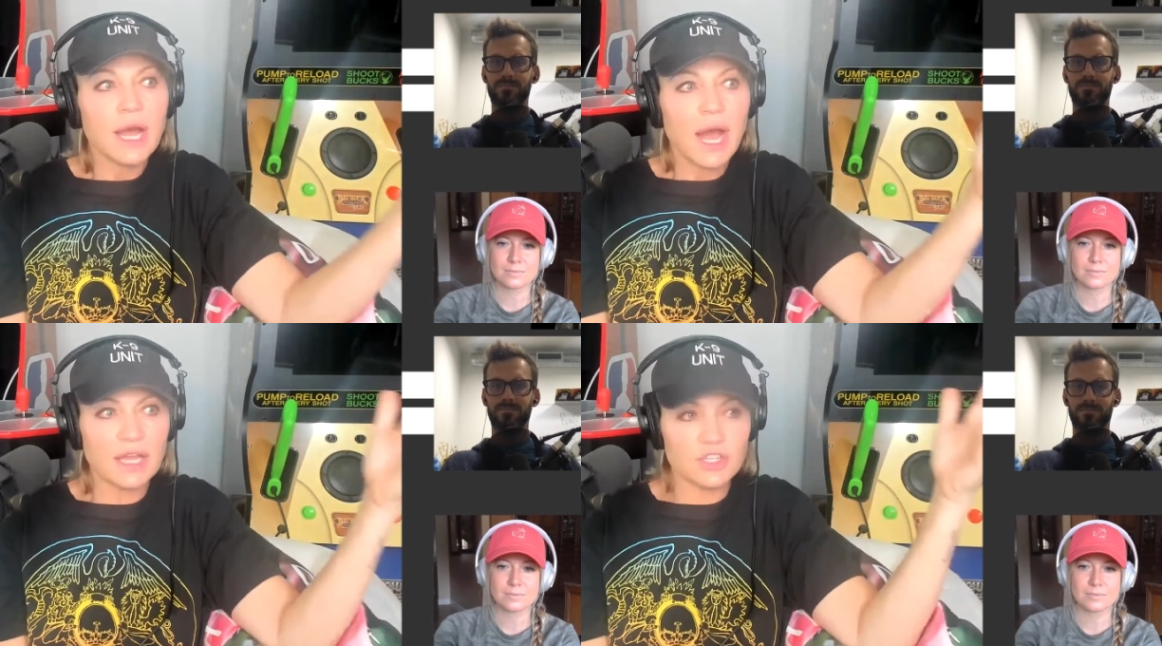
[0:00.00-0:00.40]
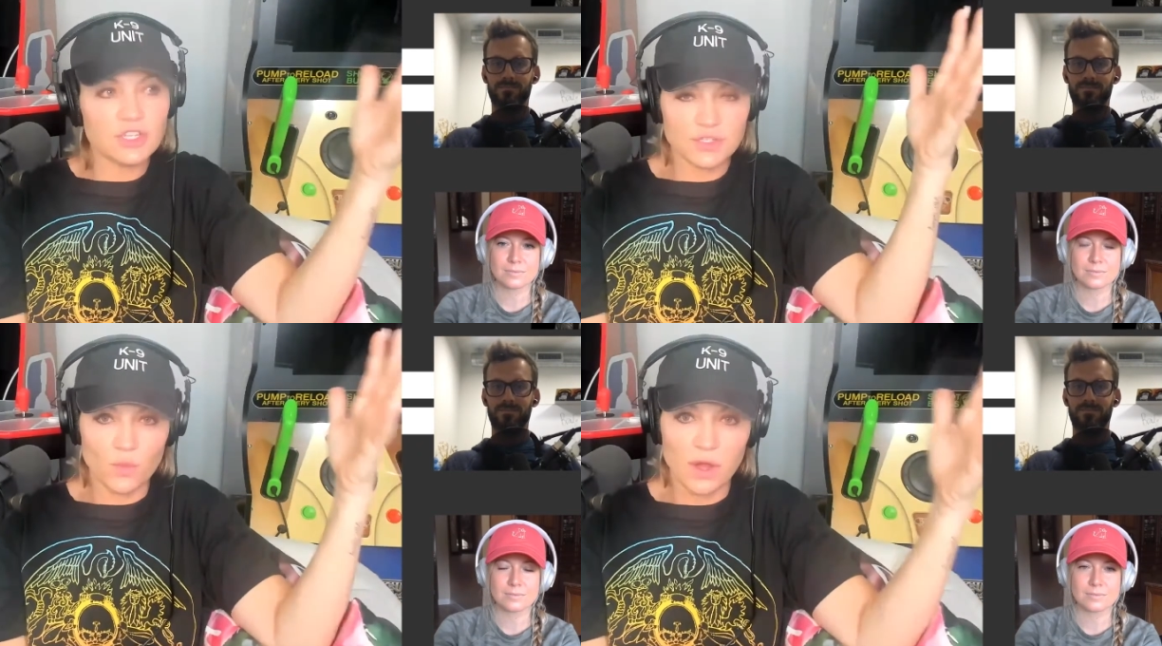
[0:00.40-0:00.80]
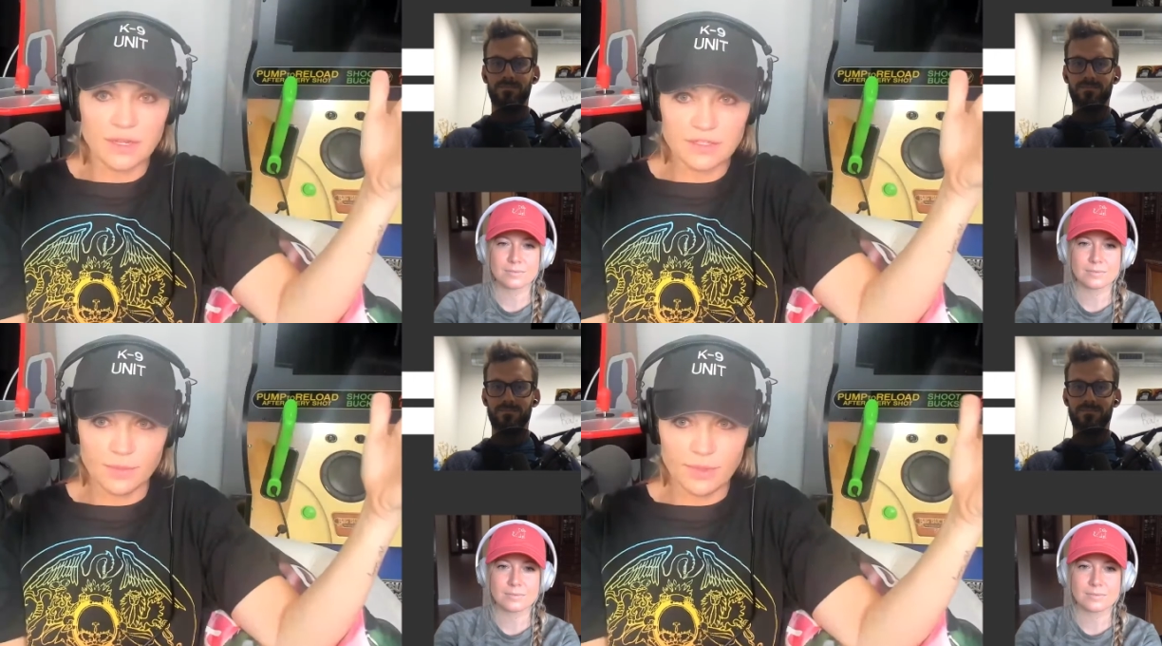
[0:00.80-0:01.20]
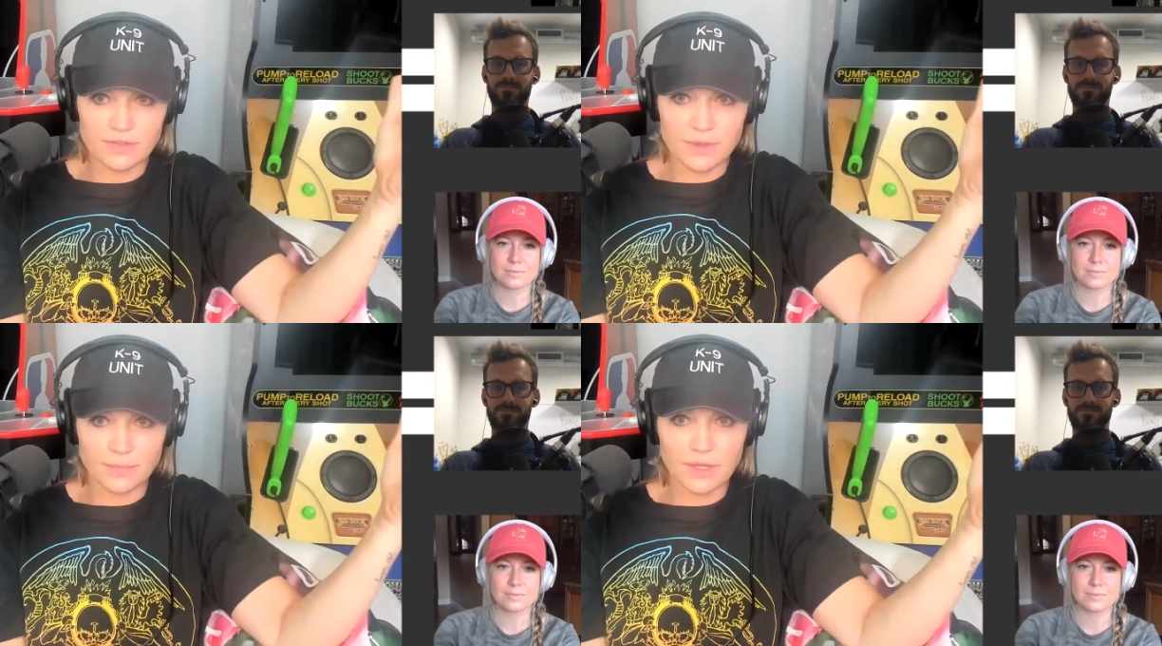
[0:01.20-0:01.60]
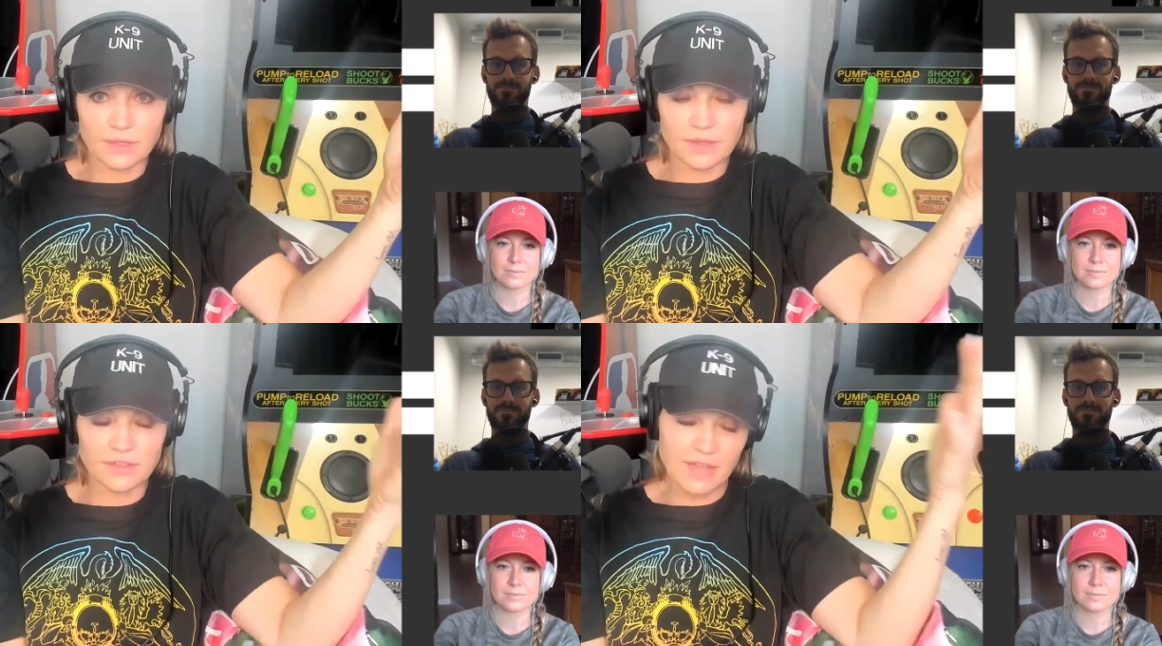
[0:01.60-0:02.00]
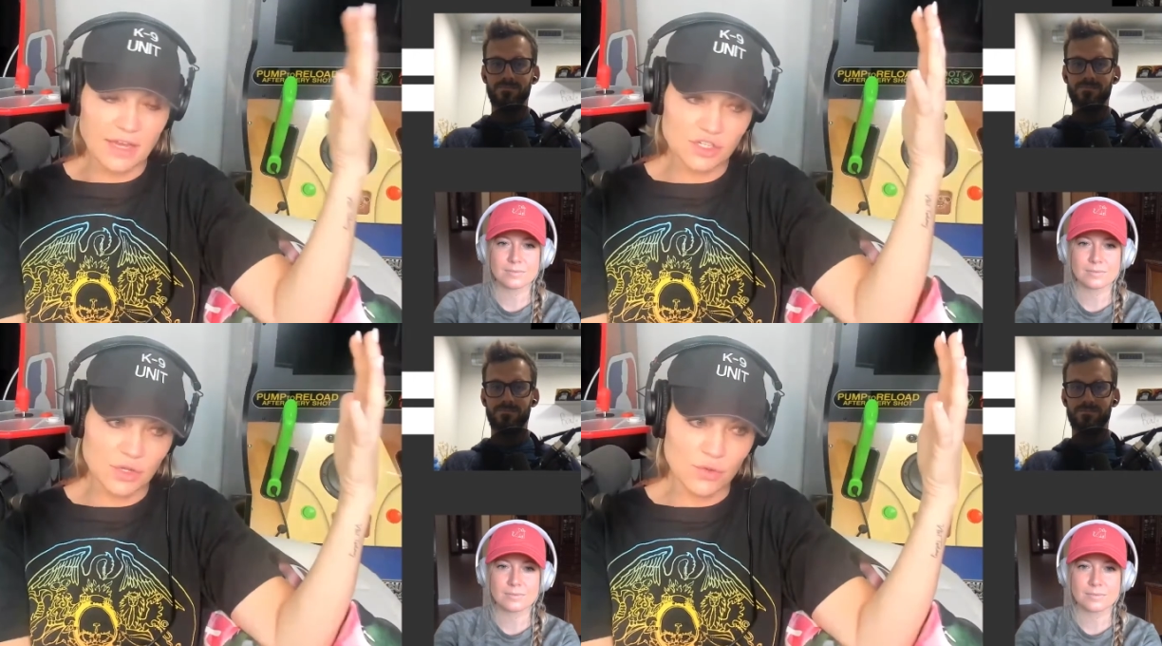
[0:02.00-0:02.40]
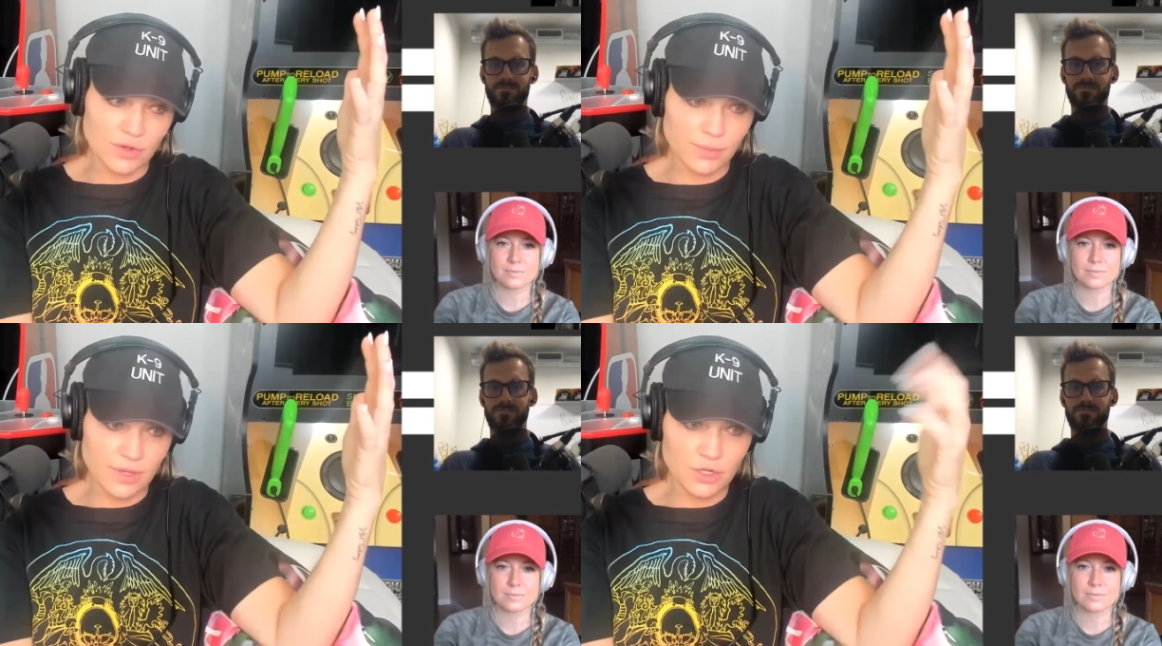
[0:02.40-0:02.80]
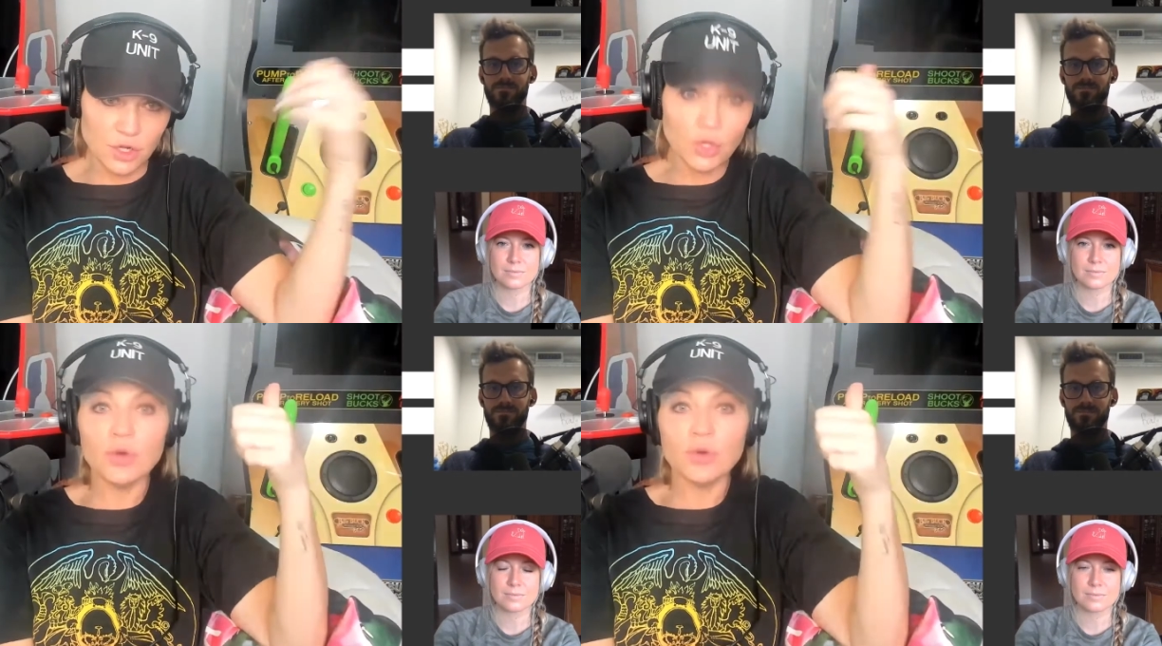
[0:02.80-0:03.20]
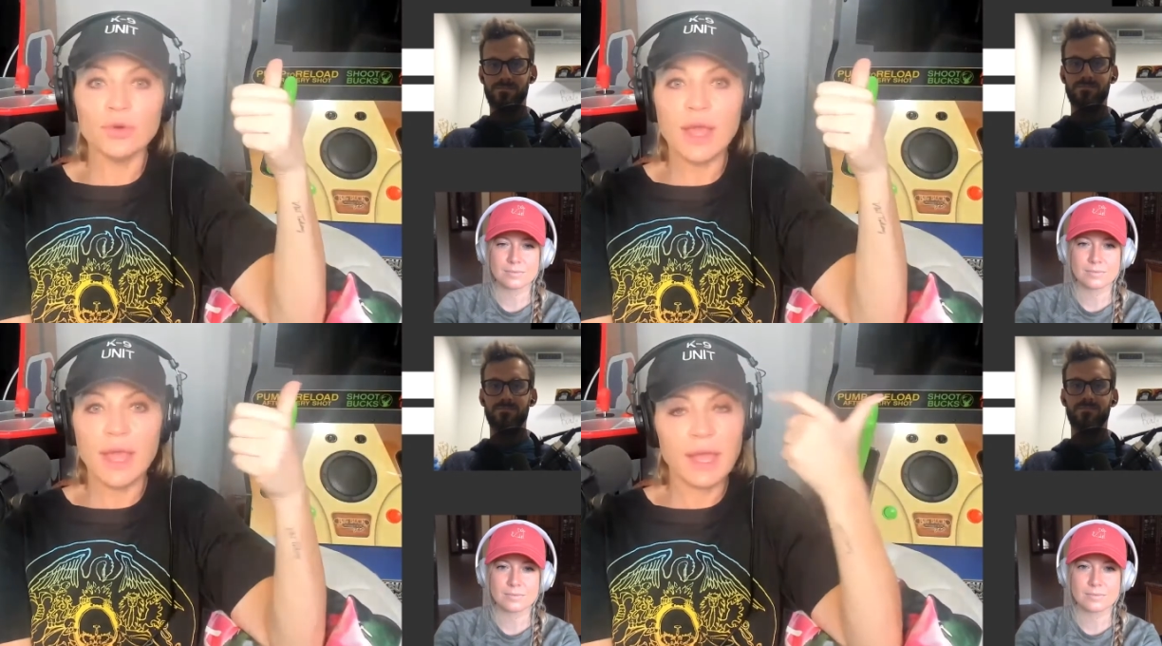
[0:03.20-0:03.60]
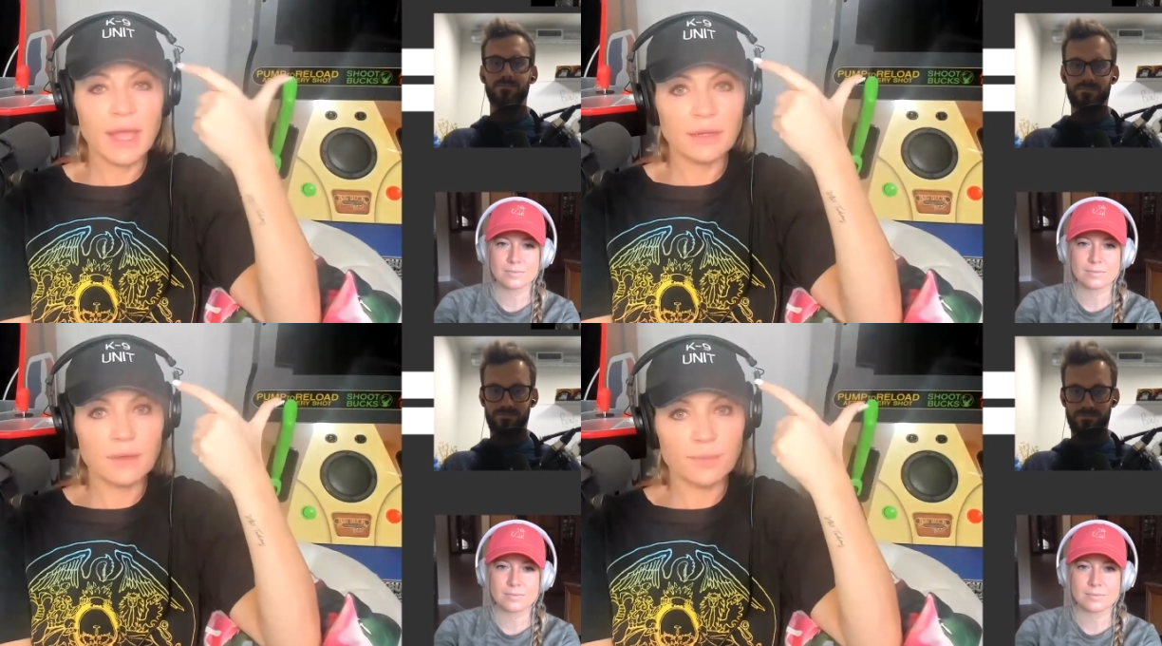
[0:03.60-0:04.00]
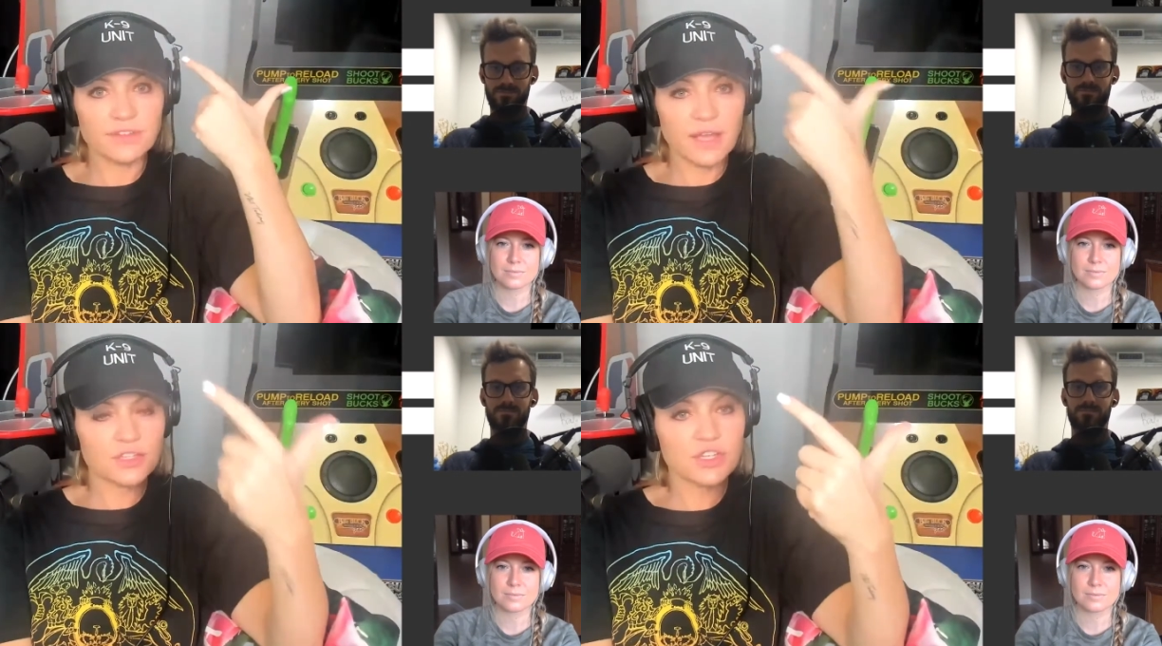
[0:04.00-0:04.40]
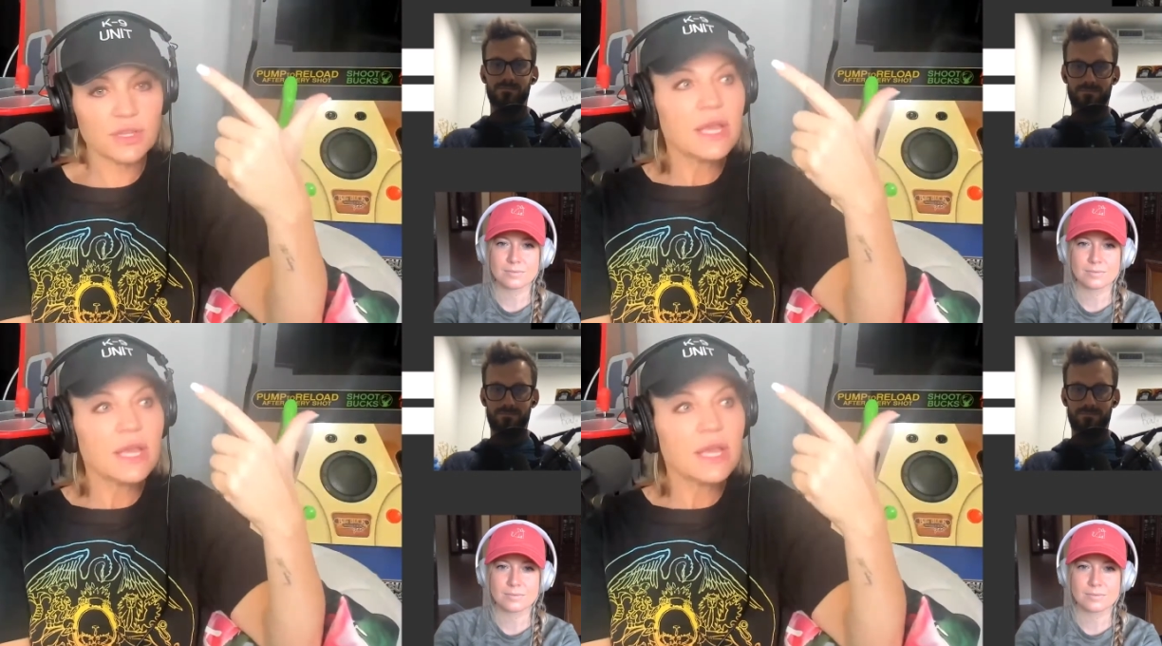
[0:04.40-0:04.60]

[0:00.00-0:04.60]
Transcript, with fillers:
Speaker 1: I just want it to be something that's actually going to be new and potentially